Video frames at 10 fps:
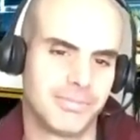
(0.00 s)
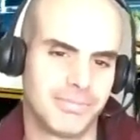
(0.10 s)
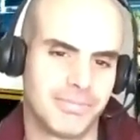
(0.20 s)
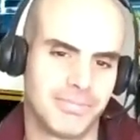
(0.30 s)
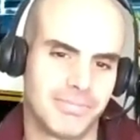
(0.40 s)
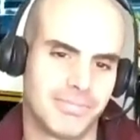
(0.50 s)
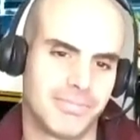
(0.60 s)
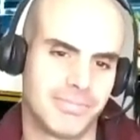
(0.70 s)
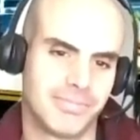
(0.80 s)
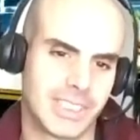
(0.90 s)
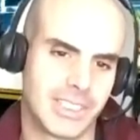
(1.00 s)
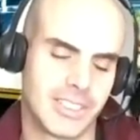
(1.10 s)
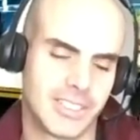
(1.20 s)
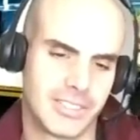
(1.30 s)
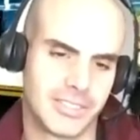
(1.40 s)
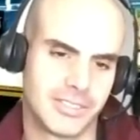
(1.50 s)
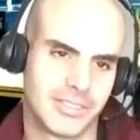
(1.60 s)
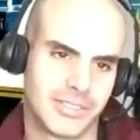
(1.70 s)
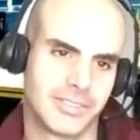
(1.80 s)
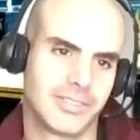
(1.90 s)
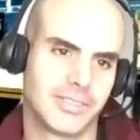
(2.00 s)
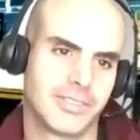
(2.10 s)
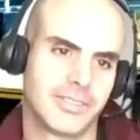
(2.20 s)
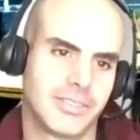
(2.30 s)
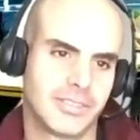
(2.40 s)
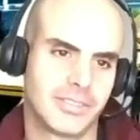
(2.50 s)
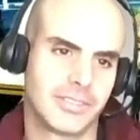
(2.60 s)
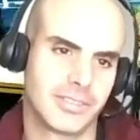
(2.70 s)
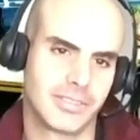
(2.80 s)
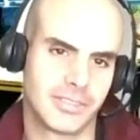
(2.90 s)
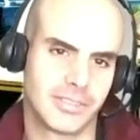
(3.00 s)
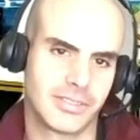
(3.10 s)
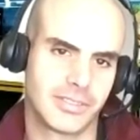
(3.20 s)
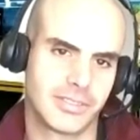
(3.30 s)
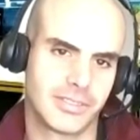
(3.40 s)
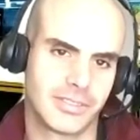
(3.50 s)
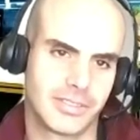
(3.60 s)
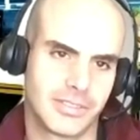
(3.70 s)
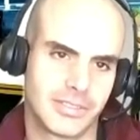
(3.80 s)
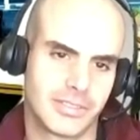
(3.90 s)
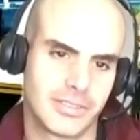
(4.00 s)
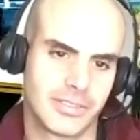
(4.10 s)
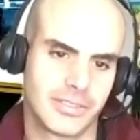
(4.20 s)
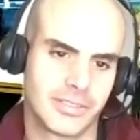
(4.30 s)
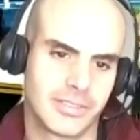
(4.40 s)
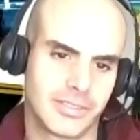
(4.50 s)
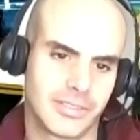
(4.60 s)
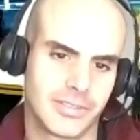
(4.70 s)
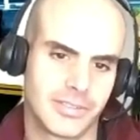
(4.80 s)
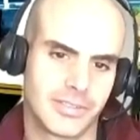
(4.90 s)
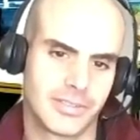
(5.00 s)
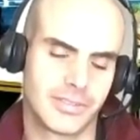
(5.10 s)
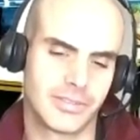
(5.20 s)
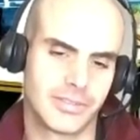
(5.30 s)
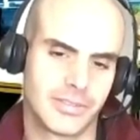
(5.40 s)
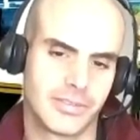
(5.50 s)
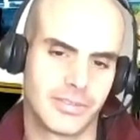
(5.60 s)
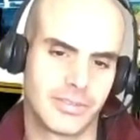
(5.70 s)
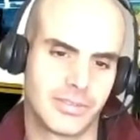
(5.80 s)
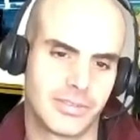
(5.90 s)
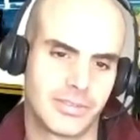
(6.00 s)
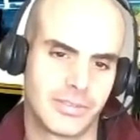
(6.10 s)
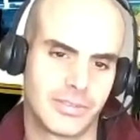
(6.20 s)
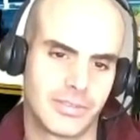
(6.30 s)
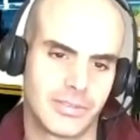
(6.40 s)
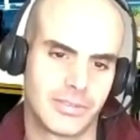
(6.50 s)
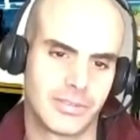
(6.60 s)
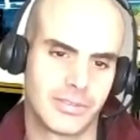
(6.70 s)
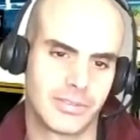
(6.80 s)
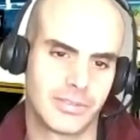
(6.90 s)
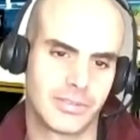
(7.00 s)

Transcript: The person shown says nothing.